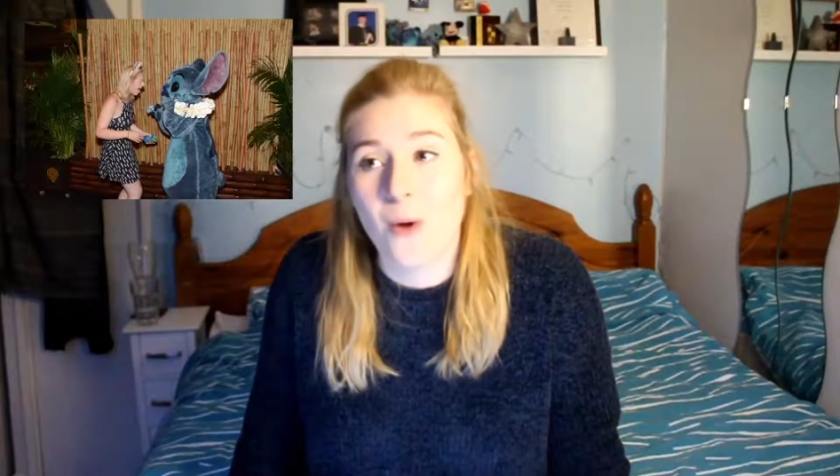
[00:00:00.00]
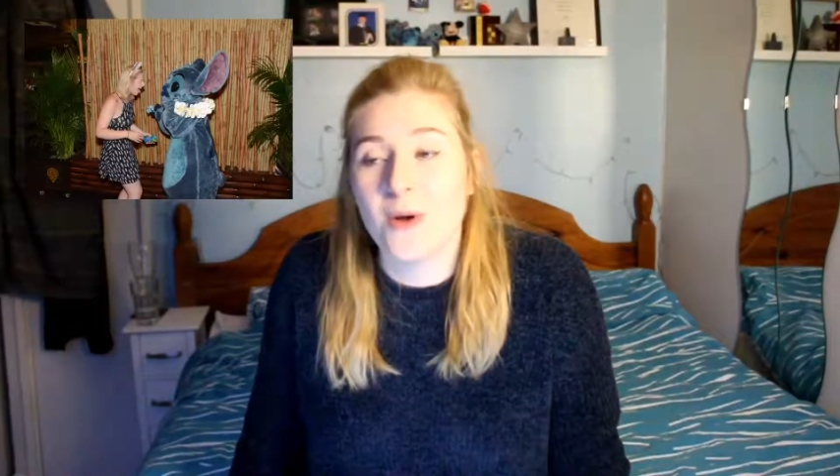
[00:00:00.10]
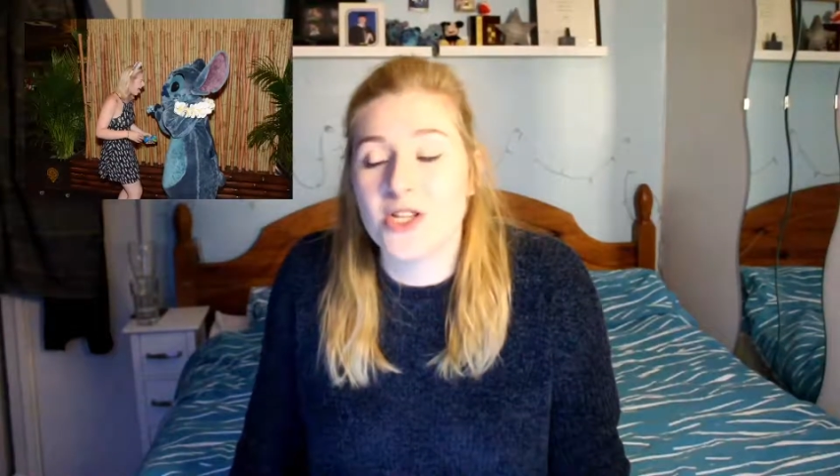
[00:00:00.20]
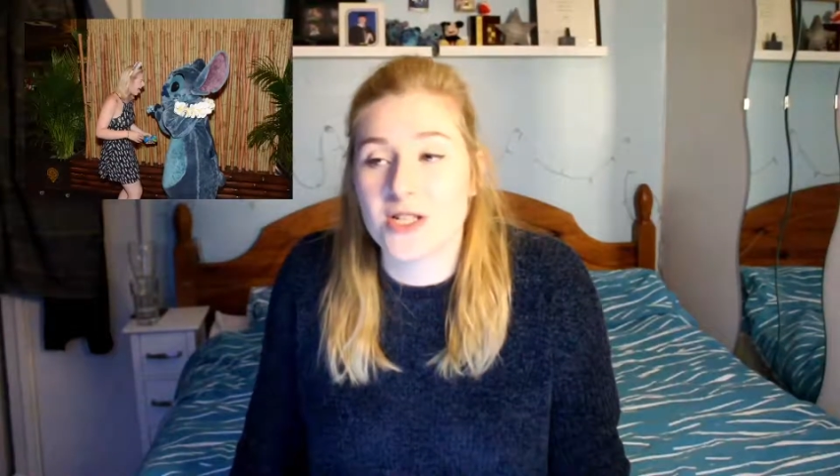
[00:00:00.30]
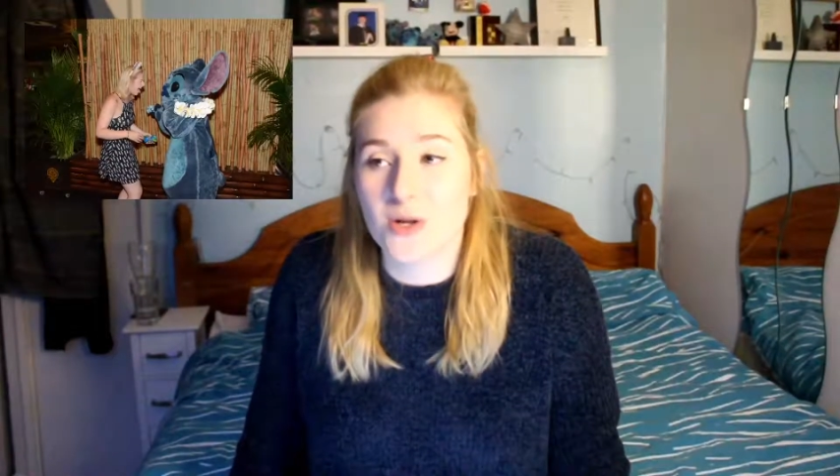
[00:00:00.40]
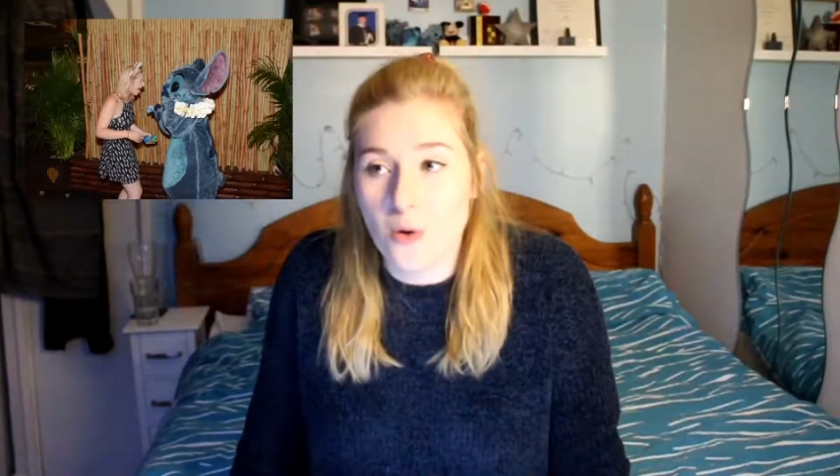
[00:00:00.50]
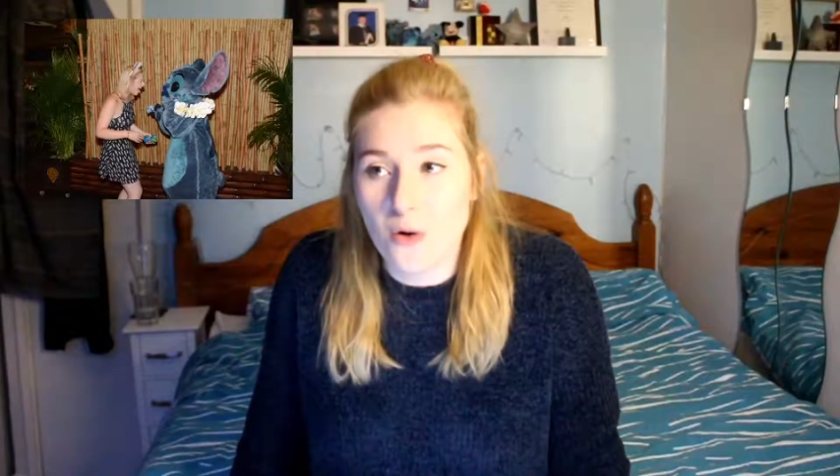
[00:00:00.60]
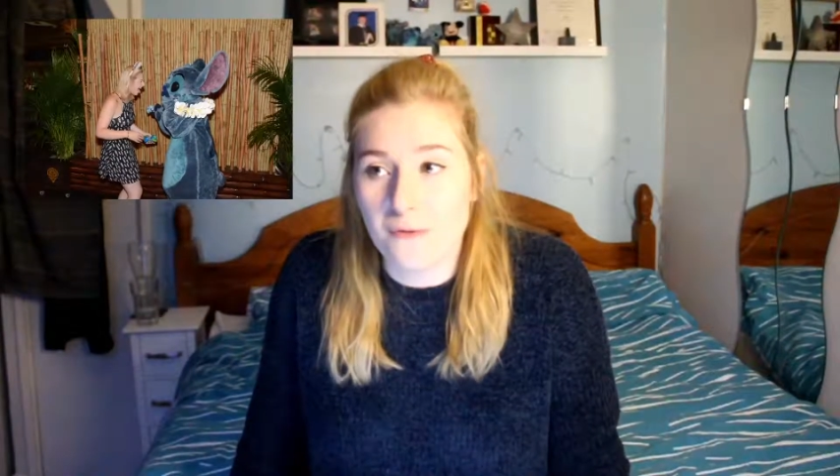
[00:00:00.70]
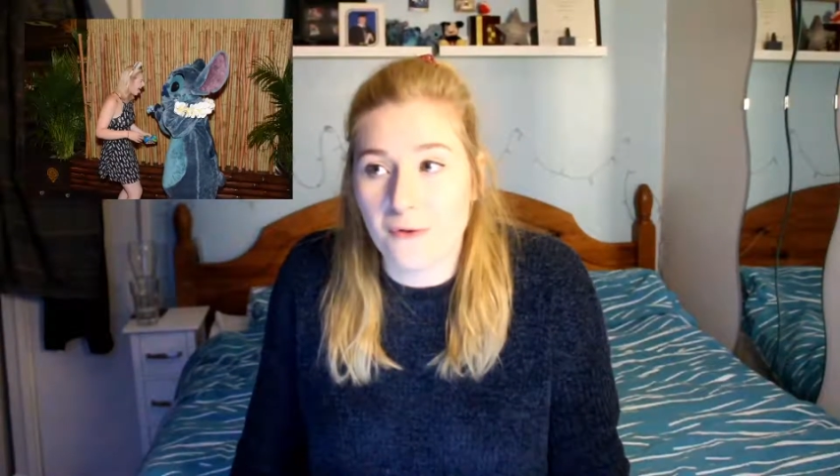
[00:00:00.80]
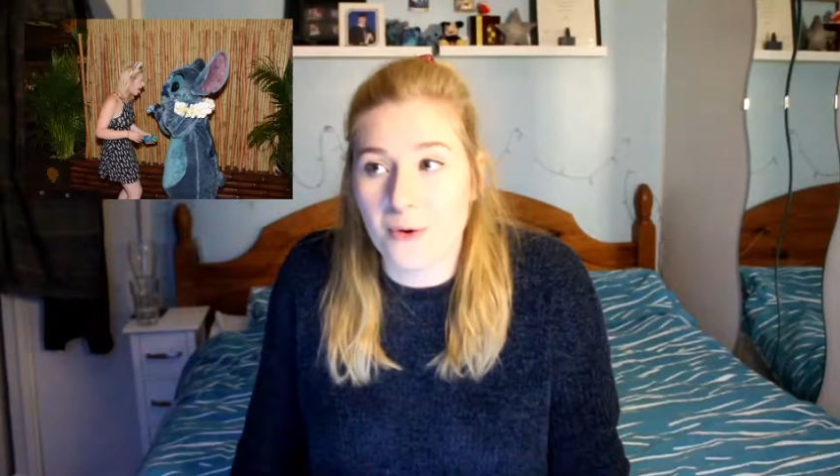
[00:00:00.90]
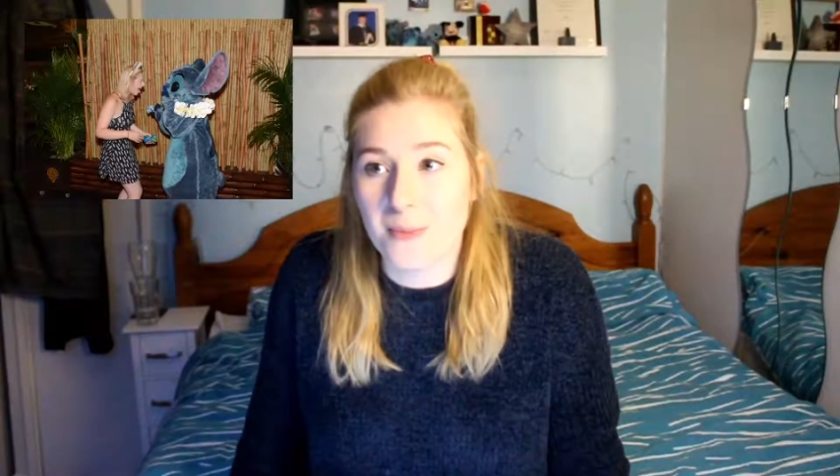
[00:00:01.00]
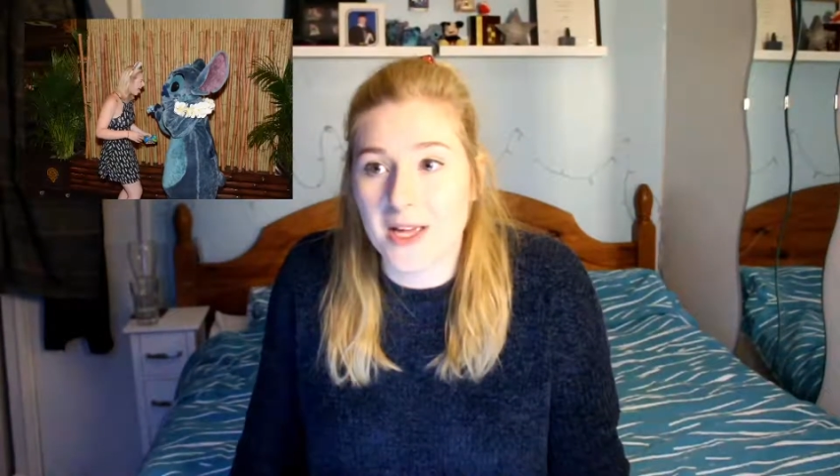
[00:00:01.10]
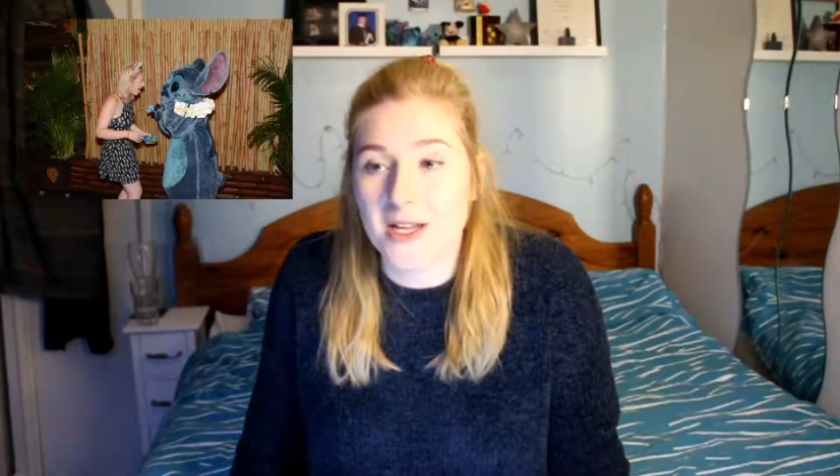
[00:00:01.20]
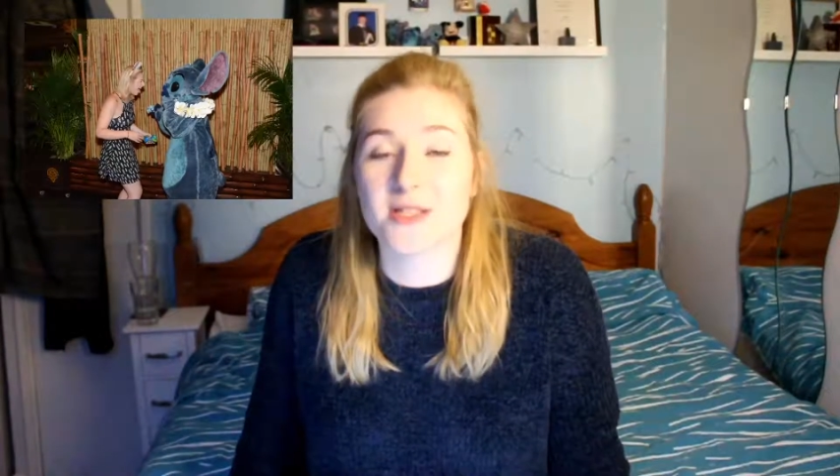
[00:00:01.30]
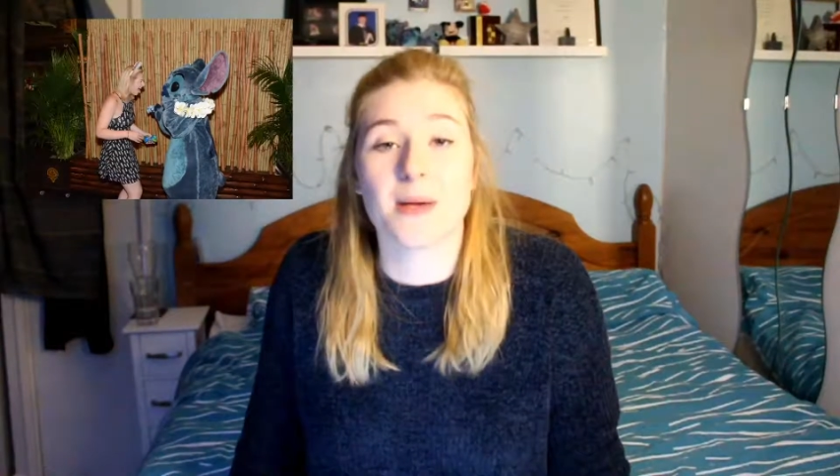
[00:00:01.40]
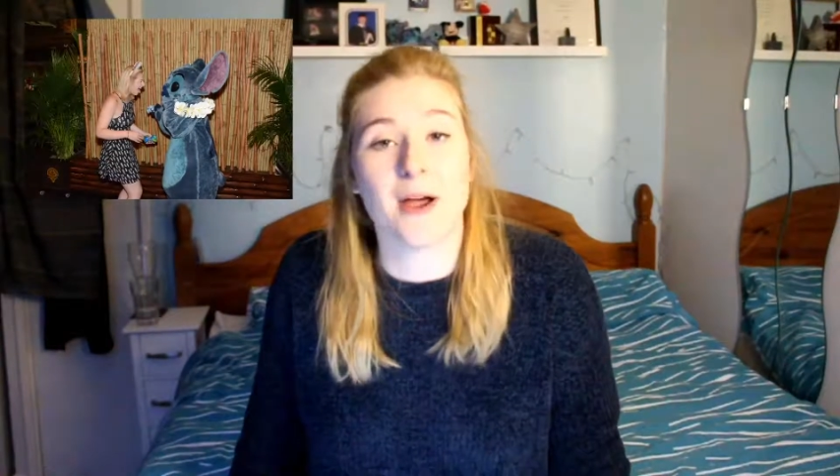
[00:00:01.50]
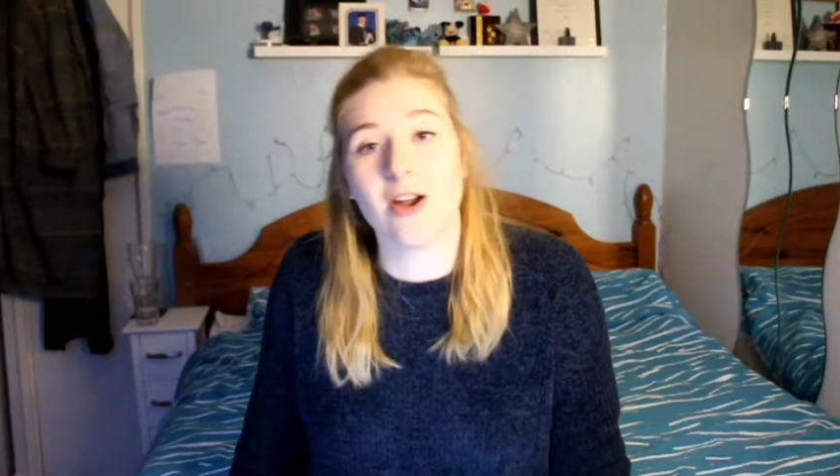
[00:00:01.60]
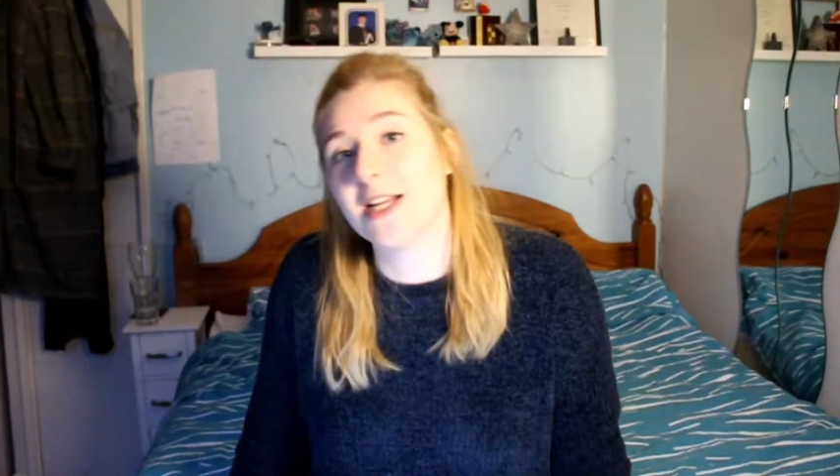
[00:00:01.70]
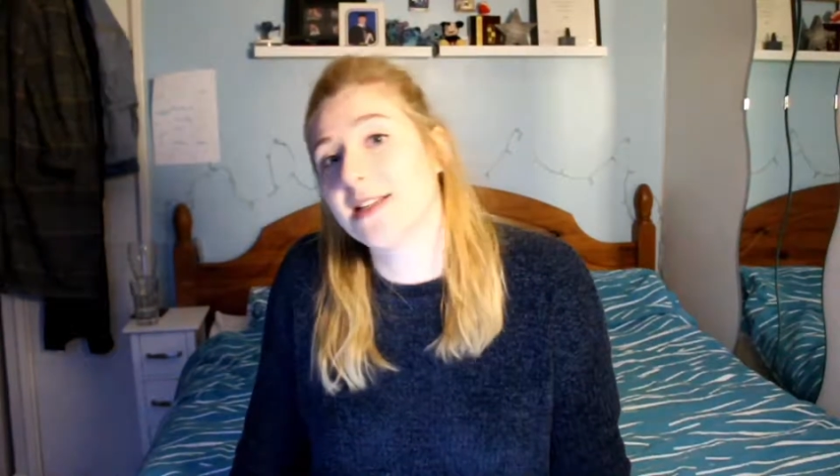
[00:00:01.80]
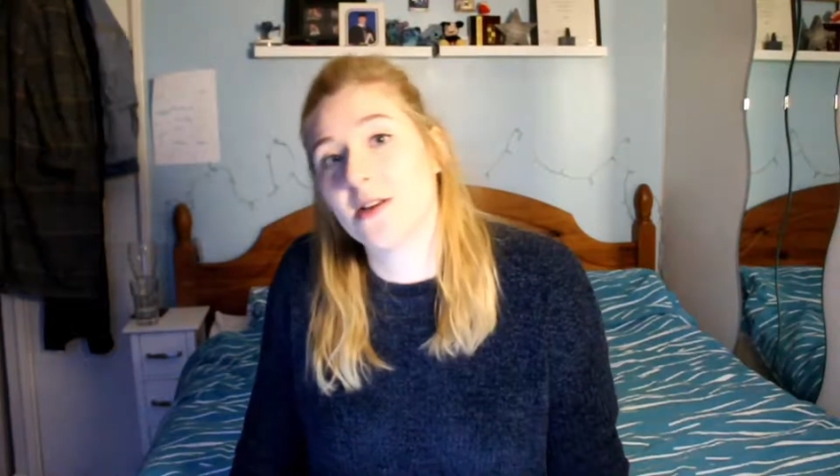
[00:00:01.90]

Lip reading: which is awful because apparently